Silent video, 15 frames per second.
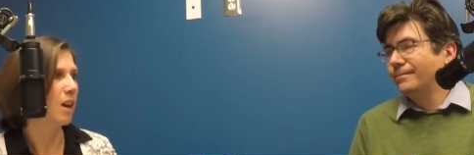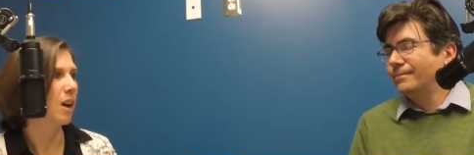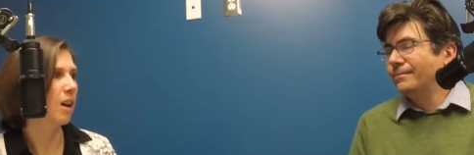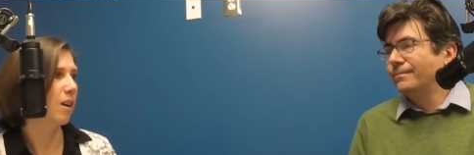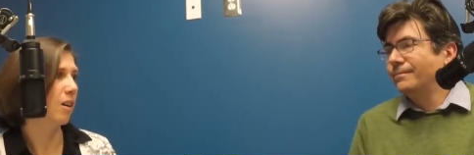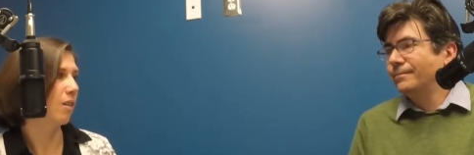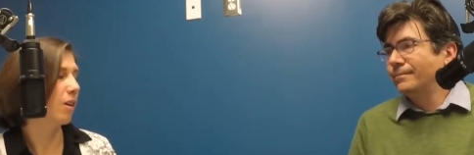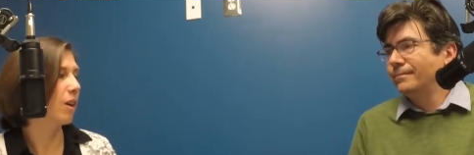
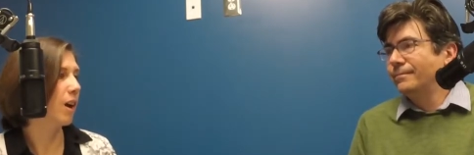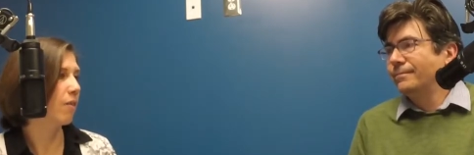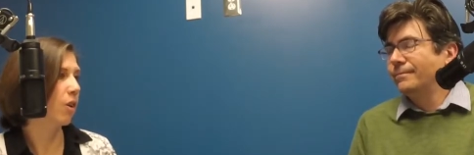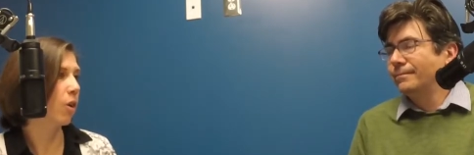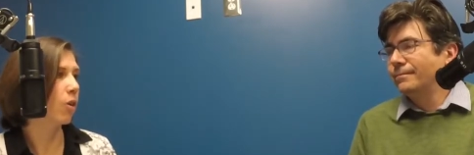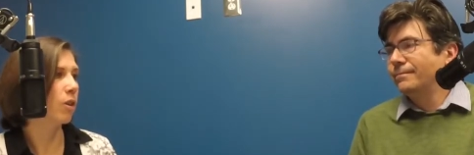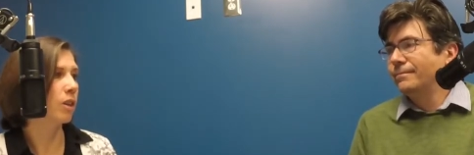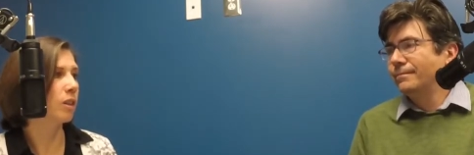Speaker 1: uh, I've
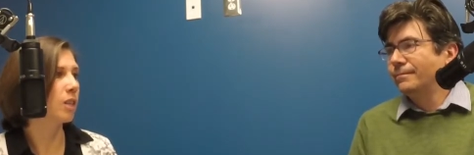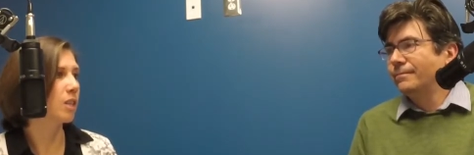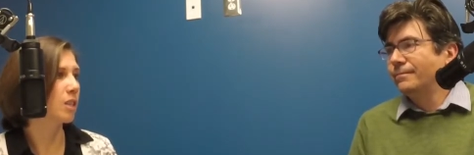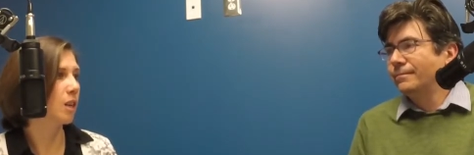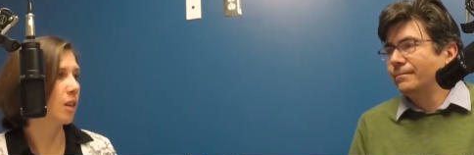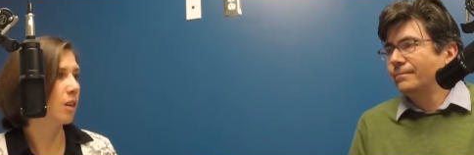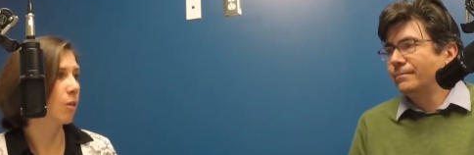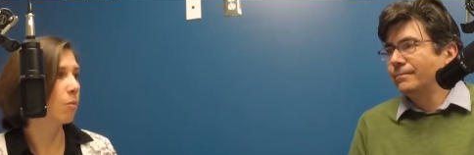heard at least
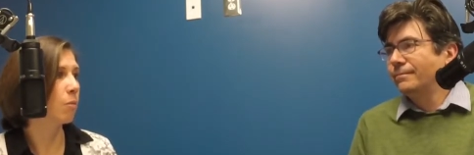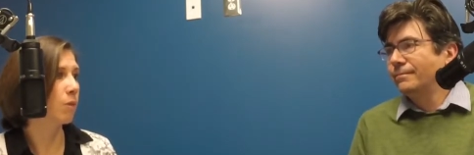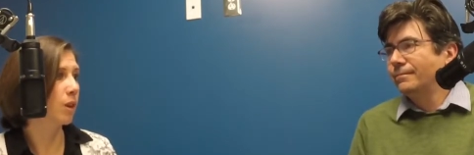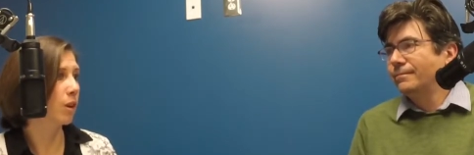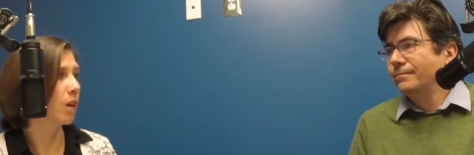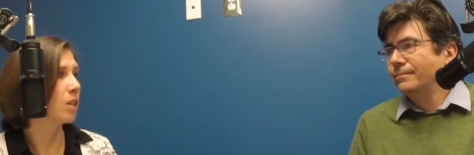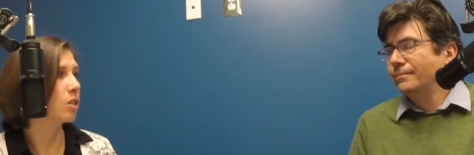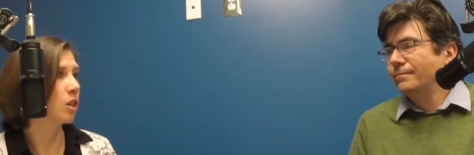that there,
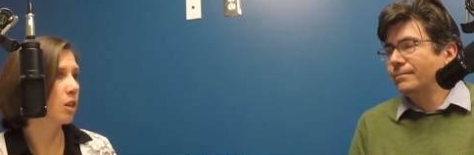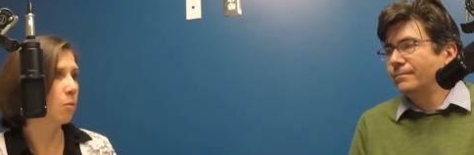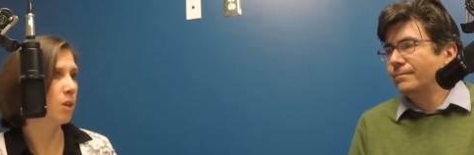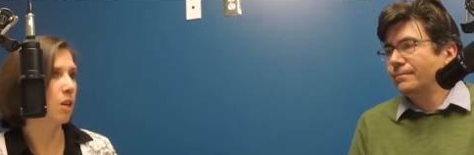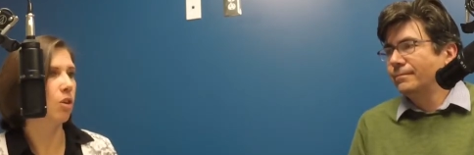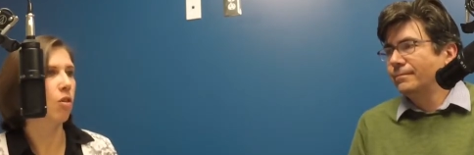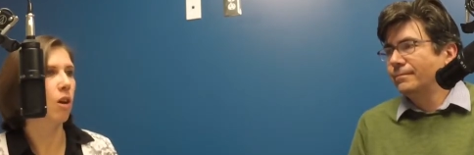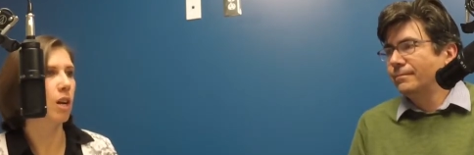there is going to be
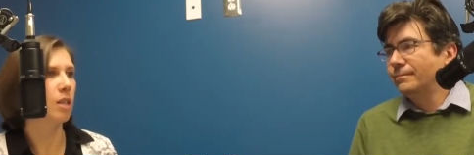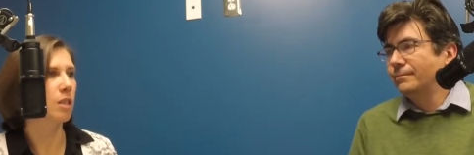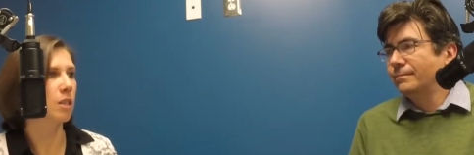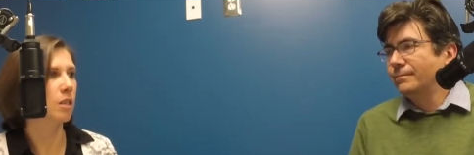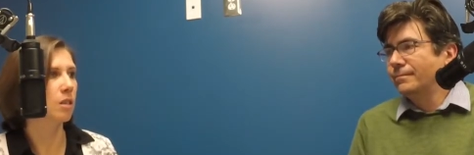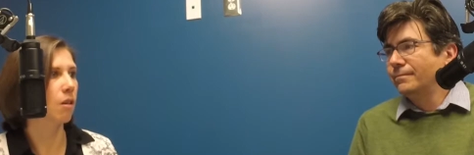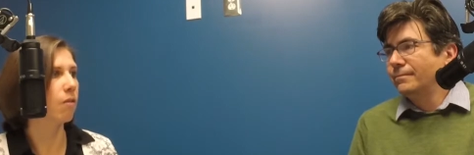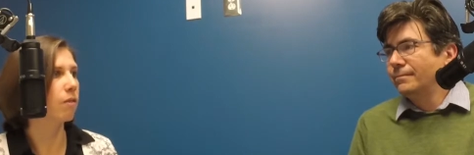a
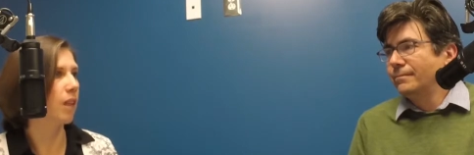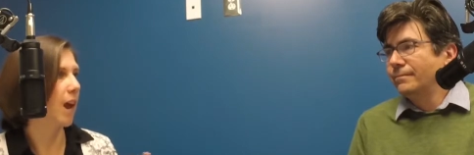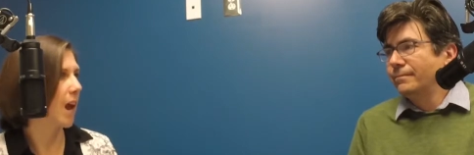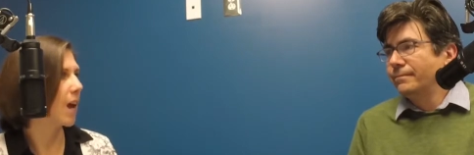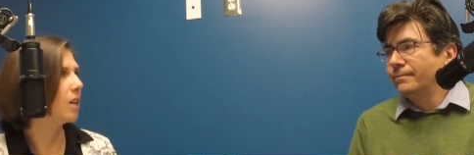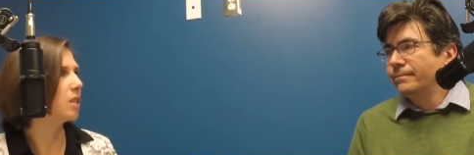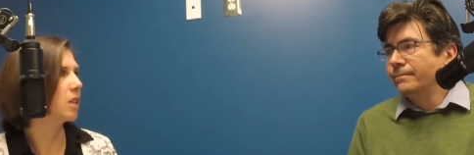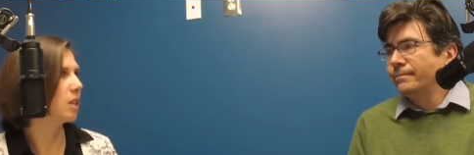crisis of
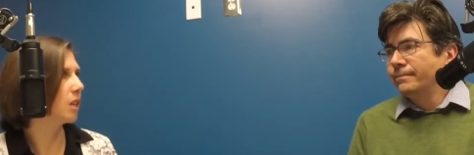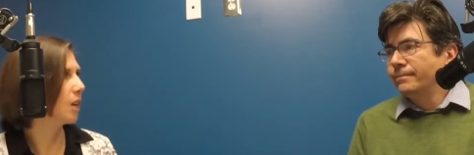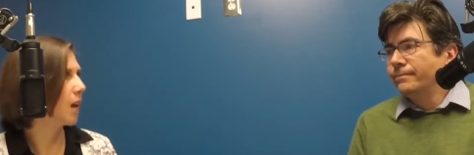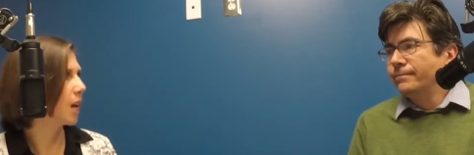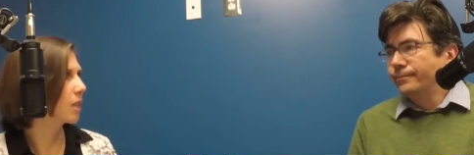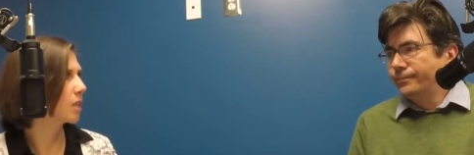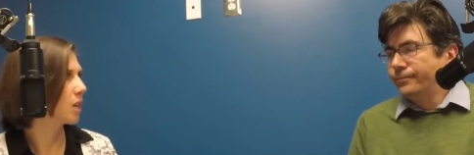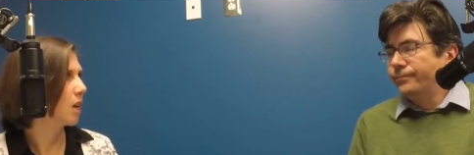land in the
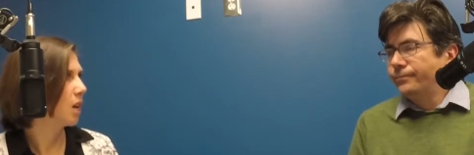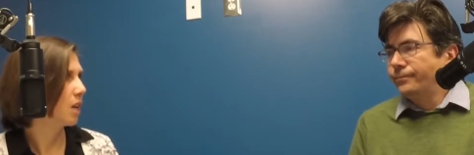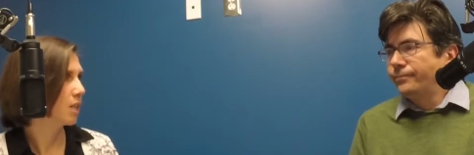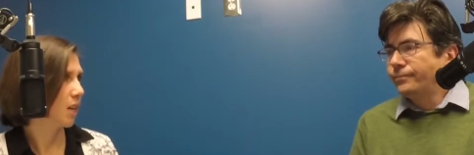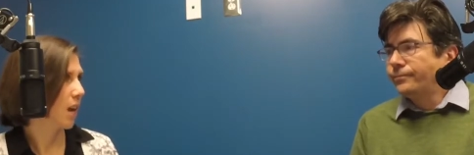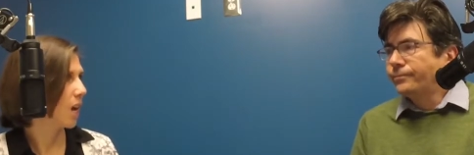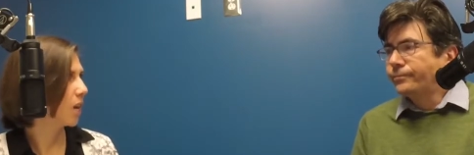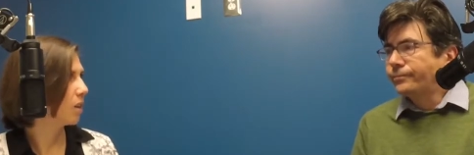next
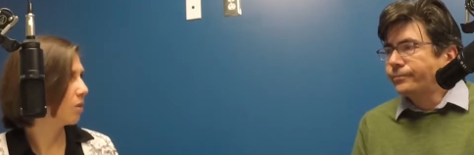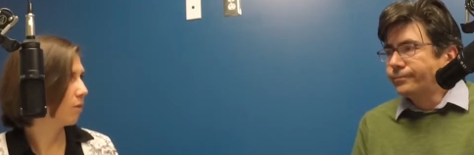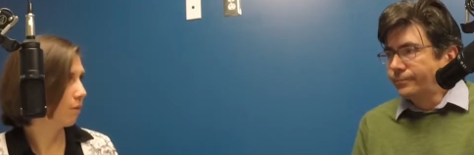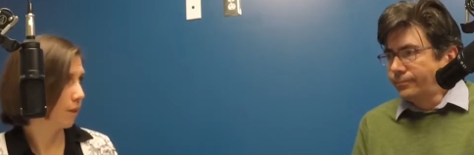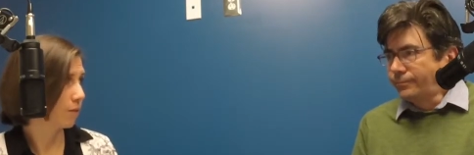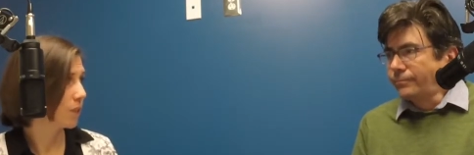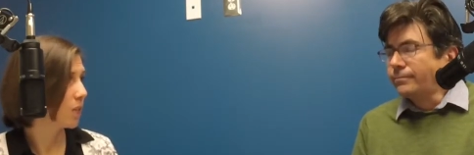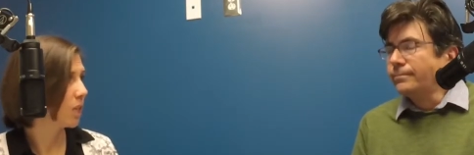10,
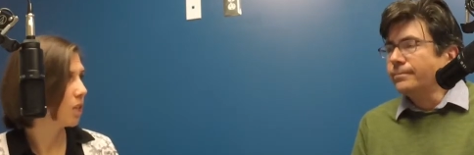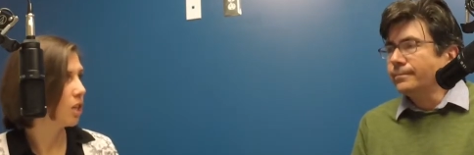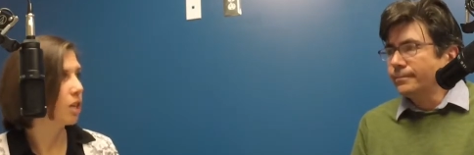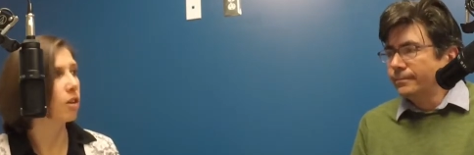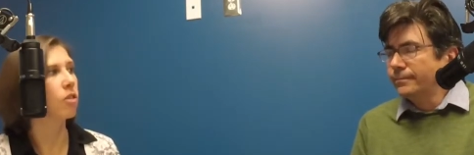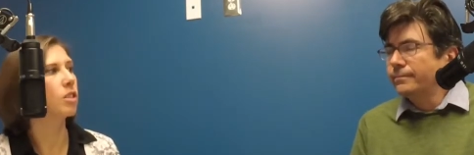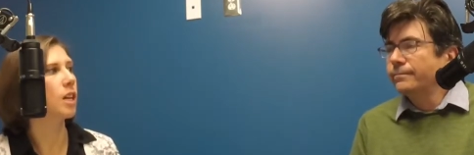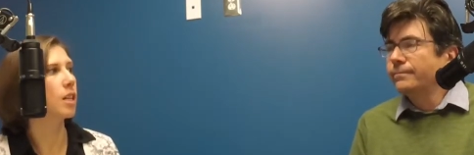15
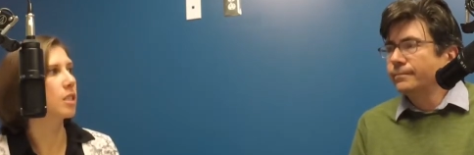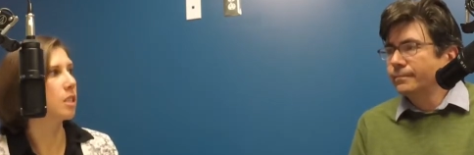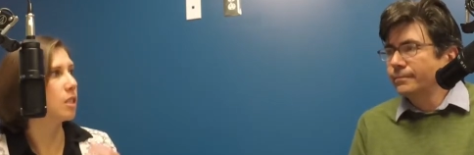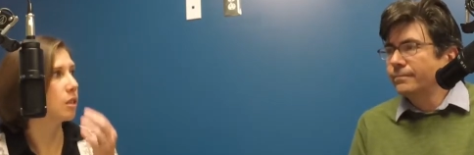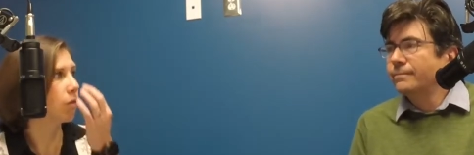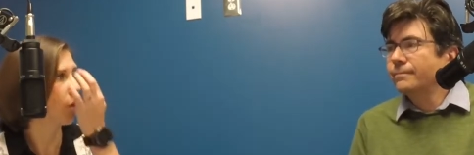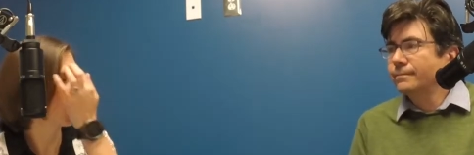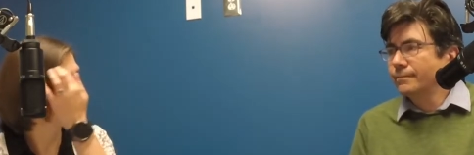years as
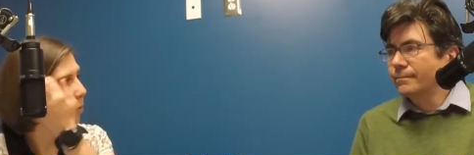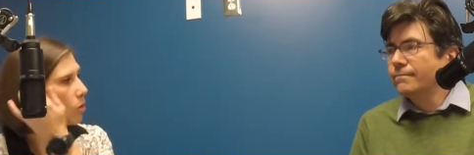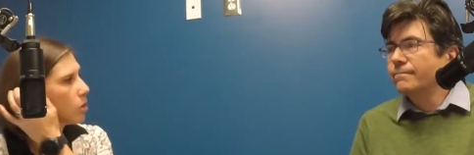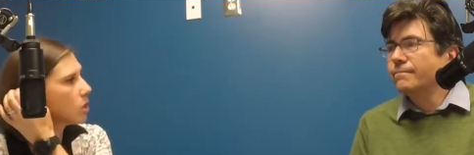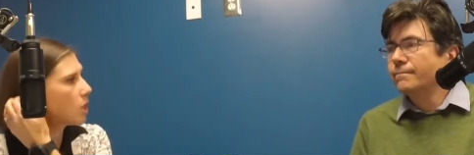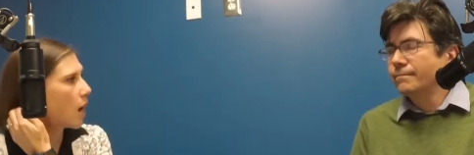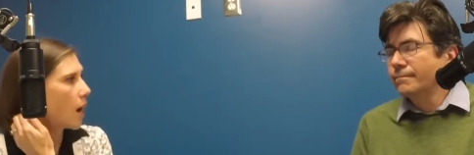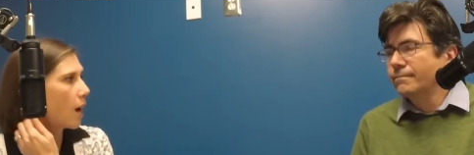these farmers
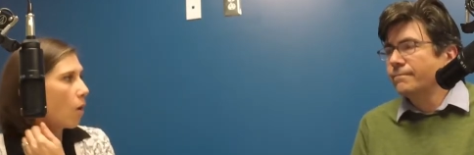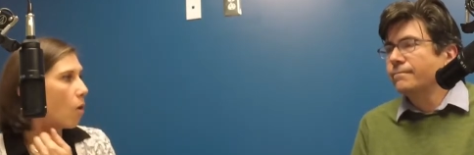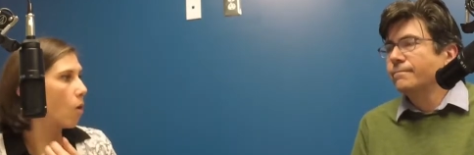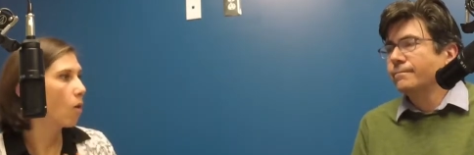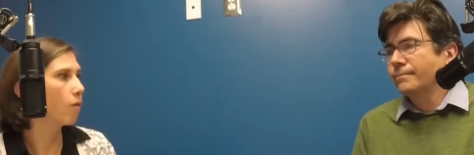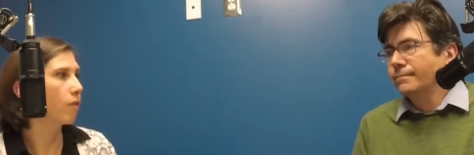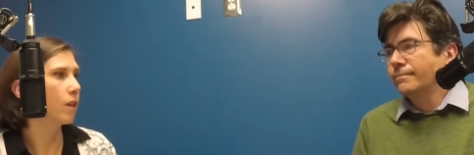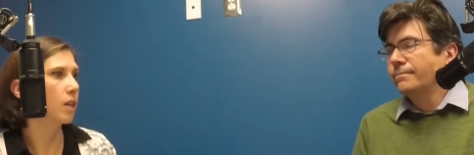die
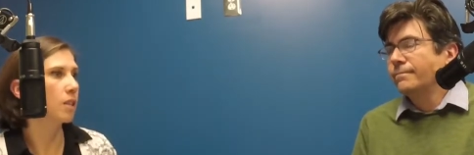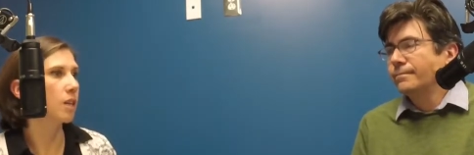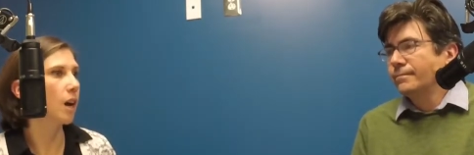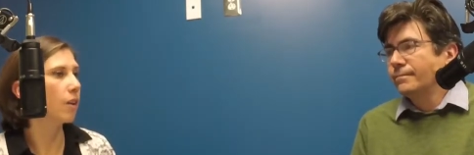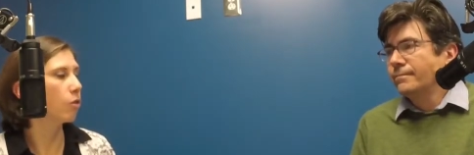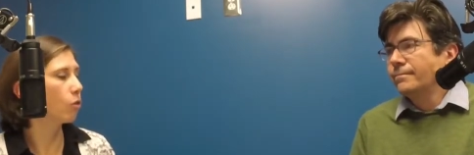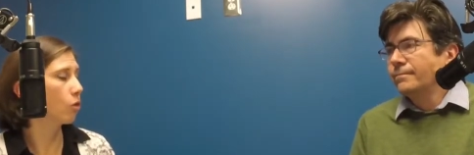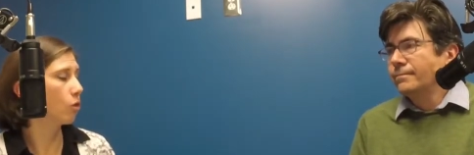off, and it's either